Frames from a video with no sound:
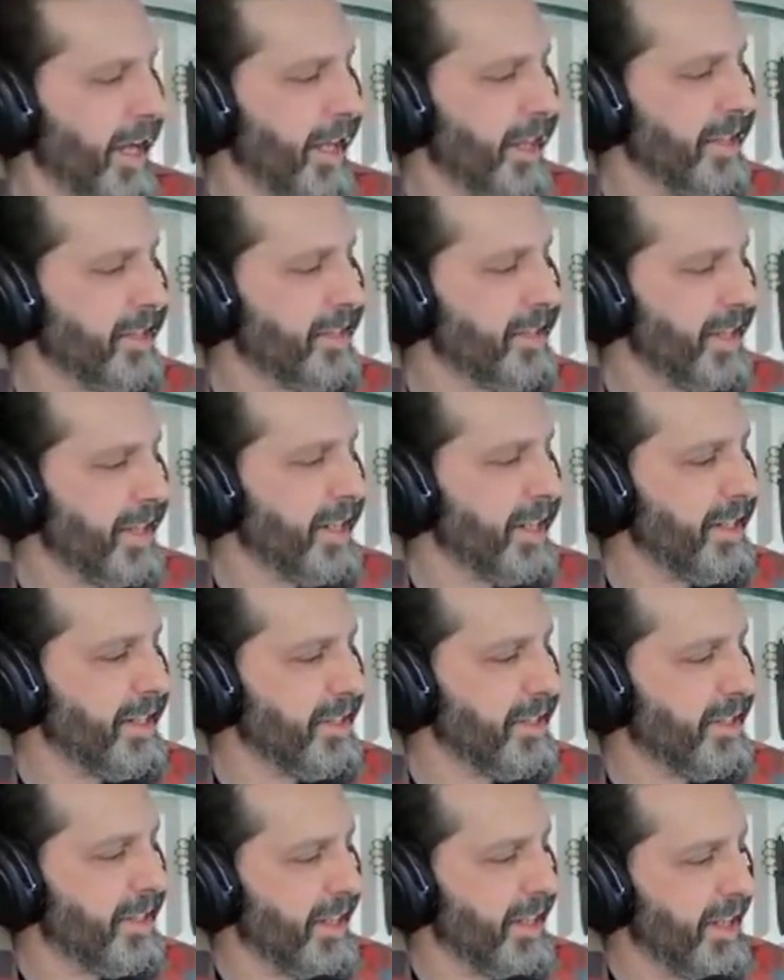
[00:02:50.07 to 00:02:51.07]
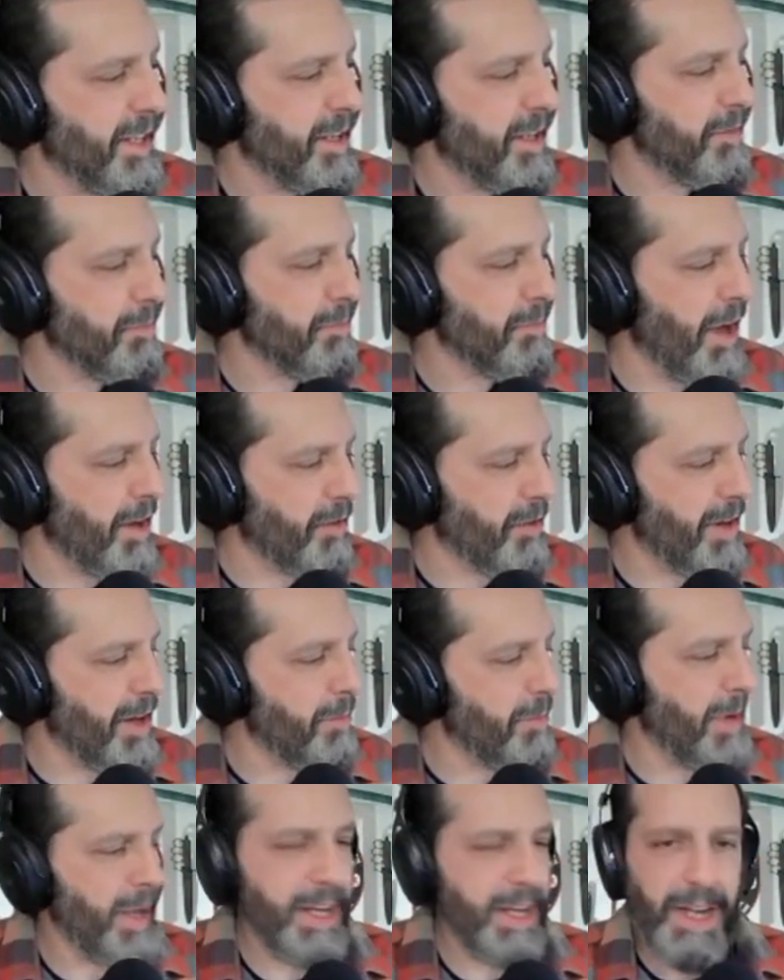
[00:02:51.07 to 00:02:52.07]
this is the Monterey
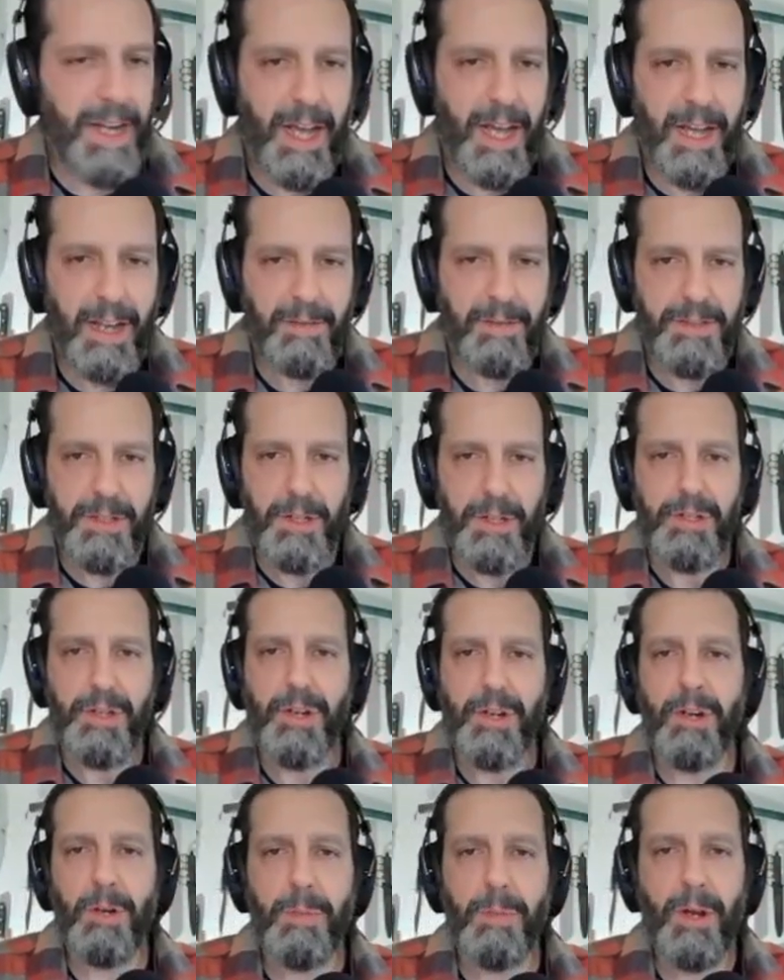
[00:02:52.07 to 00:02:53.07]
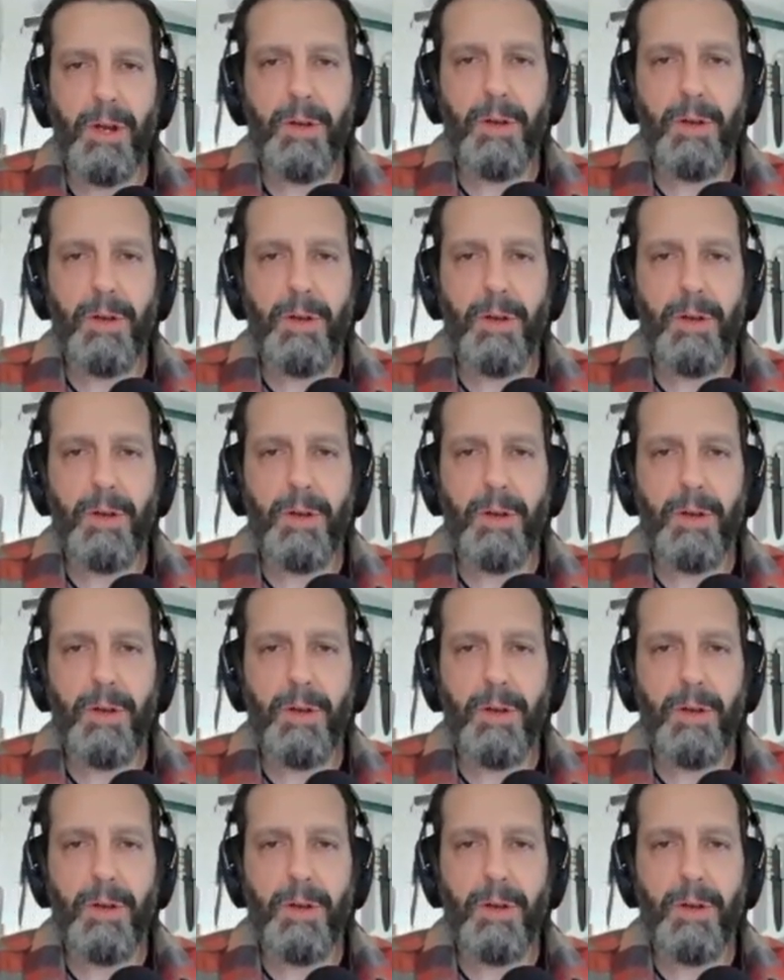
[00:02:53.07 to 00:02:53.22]
Bay Knives Turbo,